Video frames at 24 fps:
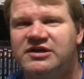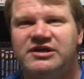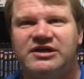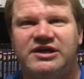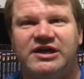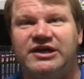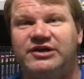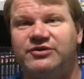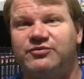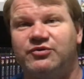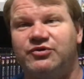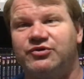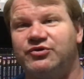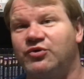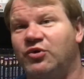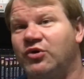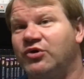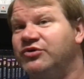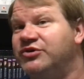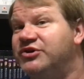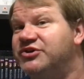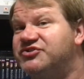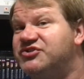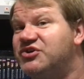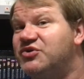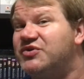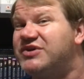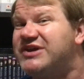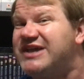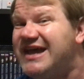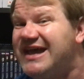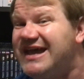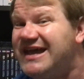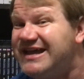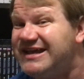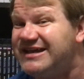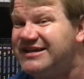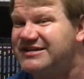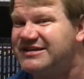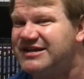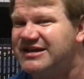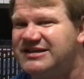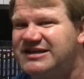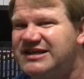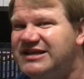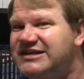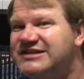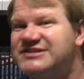Edward Norton is okay.
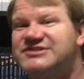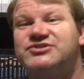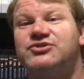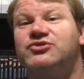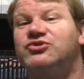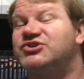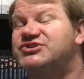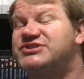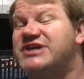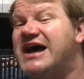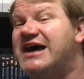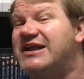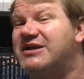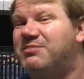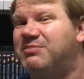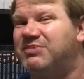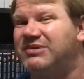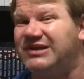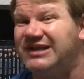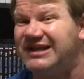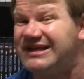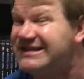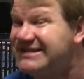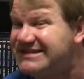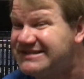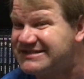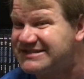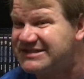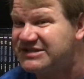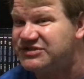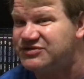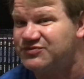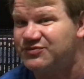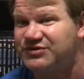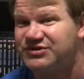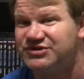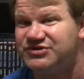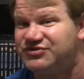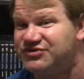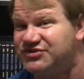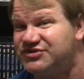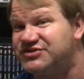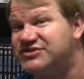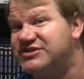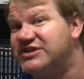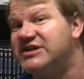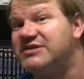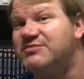Again, he still looks out of place since we're used to
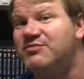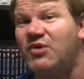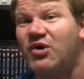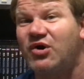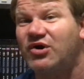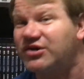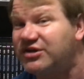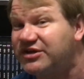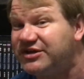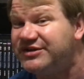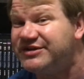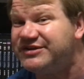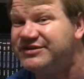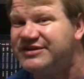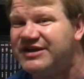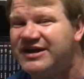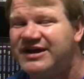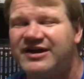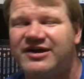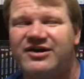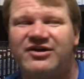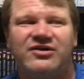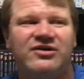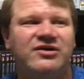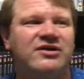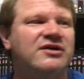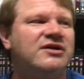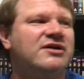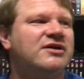seeing Mark in it now.